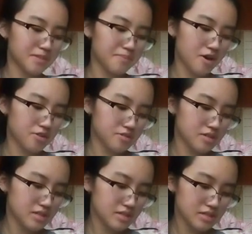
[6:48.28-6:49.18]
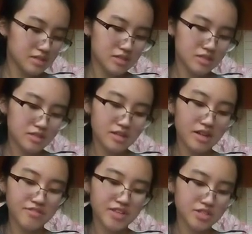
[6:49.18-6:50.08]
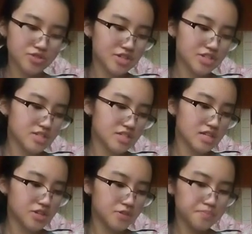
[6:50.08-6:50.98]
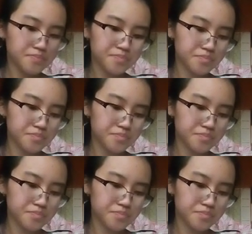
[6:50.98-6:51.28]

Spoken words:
kind of modern. Love the illustrations in here.